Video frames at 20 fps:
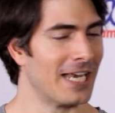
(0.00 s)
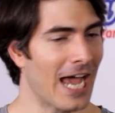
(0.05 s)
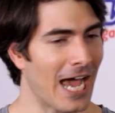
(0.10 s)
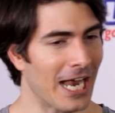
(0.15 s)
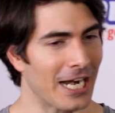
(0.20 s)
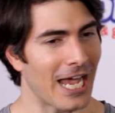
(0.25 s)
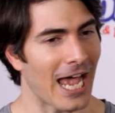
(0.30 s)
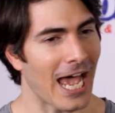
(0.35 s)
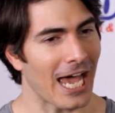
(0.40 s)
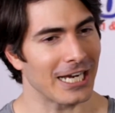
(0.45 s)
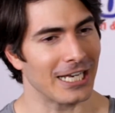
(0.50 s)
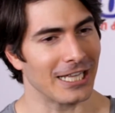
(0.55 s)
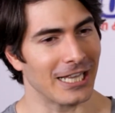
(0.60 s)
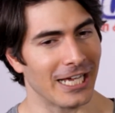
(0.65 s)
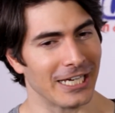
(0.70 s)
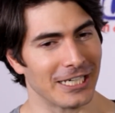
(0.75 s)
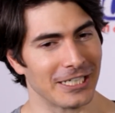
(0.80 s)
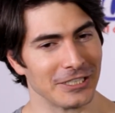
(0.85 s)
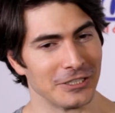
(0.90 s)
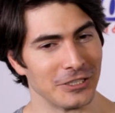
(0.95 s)
and how
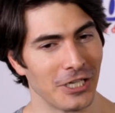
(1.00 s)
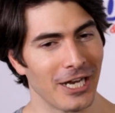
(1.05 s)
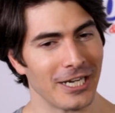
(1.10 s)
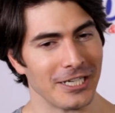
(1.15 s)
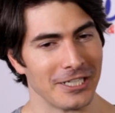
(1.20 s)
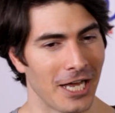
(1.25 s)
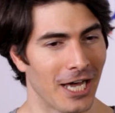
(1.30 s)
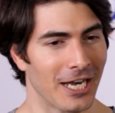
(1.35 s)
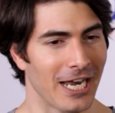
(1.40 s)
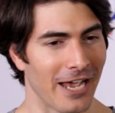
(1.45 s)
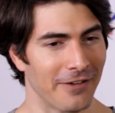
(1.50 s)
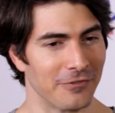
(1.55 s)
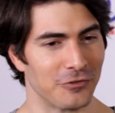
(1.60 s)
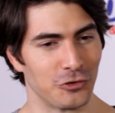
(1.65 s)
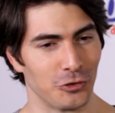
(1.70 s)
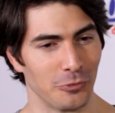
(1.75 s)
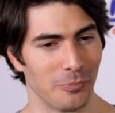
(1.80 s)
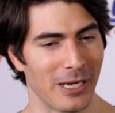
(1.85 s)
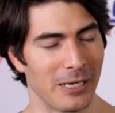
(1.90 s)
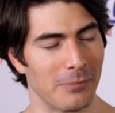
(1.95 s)
to not have
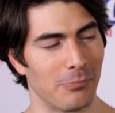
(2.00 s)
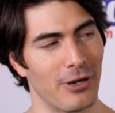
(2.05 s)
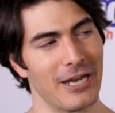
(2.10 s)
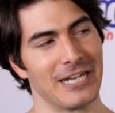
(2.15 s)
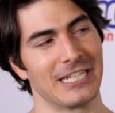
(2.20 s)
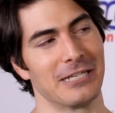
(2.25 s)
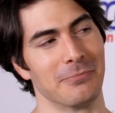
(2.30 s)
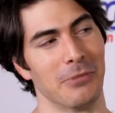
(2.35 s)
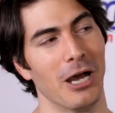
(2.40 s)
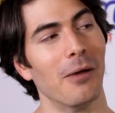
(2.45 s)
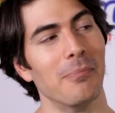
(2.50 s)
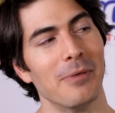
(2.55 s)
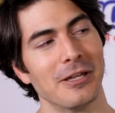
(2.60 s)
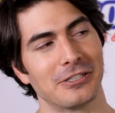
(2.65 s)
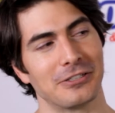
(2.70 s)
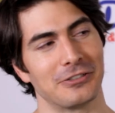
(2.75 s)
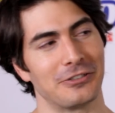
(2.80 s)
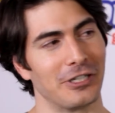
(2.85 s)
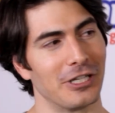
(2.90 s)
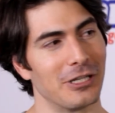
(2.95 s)
Superman break them up
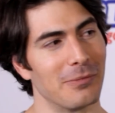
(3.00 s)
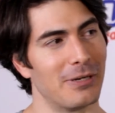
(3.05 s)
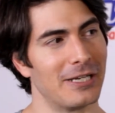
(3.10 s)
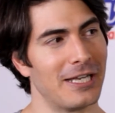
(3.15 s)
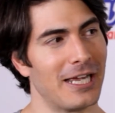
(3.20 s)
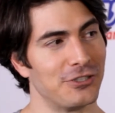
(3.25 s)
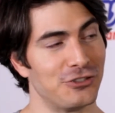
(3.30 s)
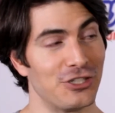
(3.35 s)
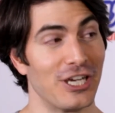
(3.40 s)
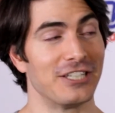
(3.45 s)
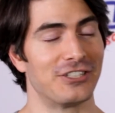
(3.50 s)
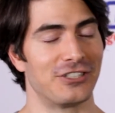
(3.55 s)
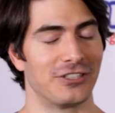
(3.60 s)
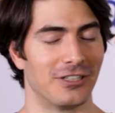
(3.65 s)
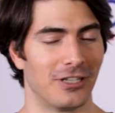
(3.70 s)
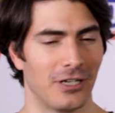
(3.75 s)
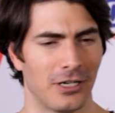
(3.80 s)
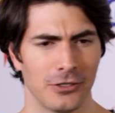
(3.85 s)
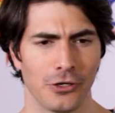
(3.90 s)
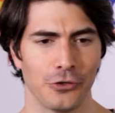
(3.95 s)
necessarily, but
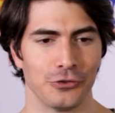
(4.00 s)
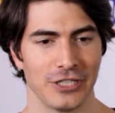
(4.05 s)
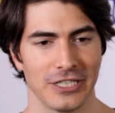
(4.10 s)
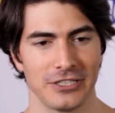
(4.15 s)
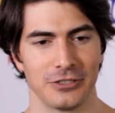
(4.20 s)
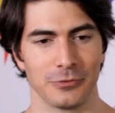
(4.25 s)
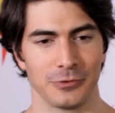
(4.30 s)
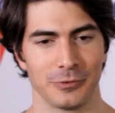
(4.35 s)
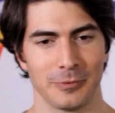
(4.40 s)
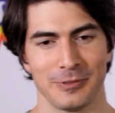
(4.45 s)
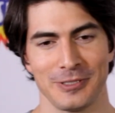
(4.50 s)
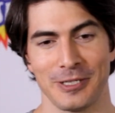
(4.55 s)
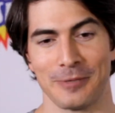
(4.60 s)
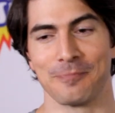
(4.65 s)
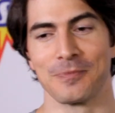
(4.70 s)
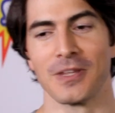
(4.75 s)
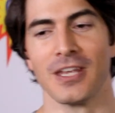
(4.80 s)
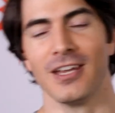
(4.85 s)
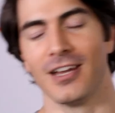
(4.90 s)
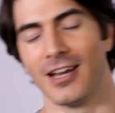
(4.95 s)
Jason was my son.
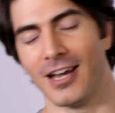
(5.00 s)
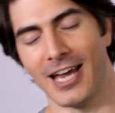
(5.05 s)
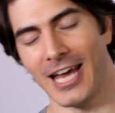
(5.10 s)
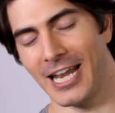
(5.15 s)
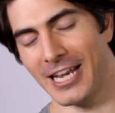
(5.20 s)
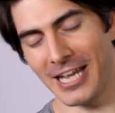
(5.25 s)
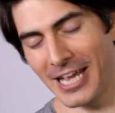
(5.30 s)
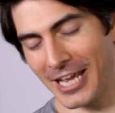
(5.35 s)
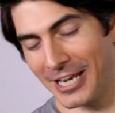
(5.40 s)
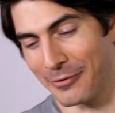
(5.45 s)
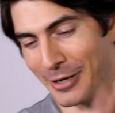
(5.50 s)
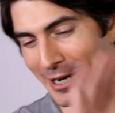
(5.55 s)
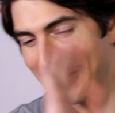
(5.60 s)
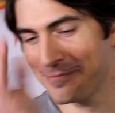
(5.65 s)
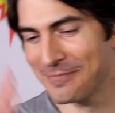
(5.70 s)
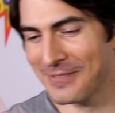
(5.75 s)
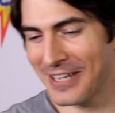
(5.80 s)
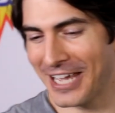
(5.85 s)
Anyway,